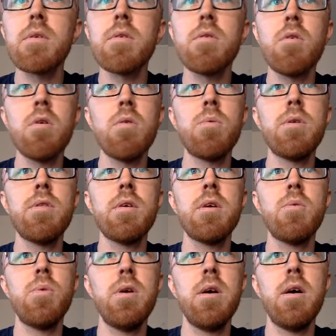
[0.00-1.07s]
or we think
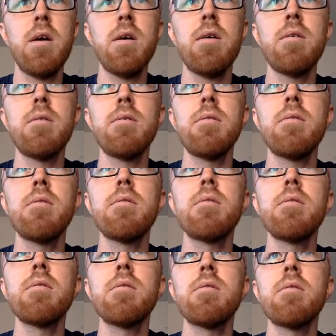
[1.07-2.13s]
we are.
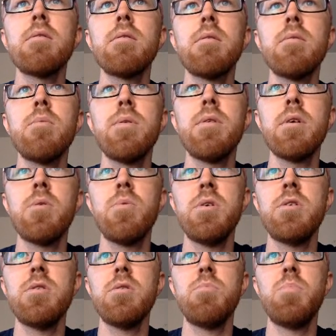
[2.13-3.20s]
We think we
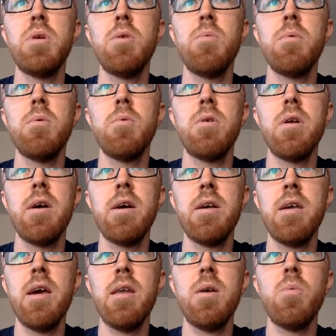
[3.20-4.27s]
should be, but we're not
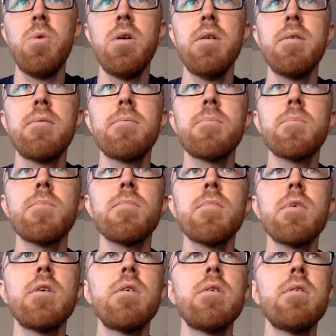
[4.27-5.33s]
getting one.
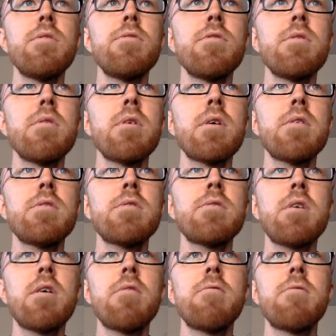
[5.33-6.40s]
So let's
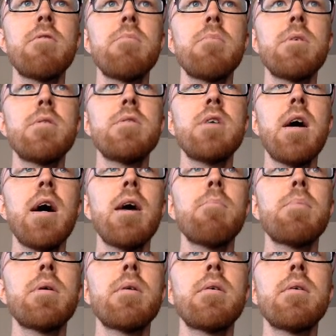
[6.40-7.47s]
start from the top.
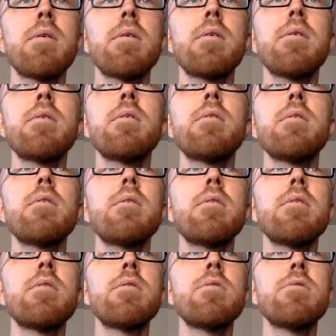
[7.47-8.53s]

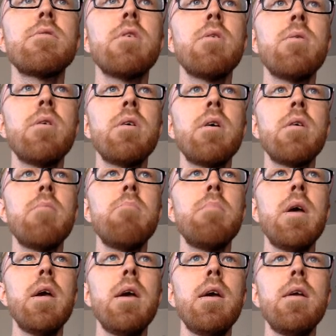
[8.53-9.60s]
So in our
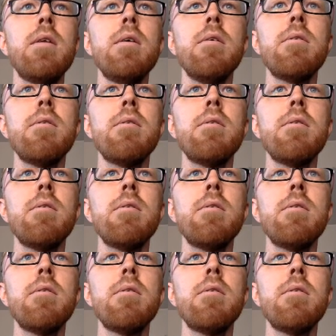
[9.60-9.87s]
main,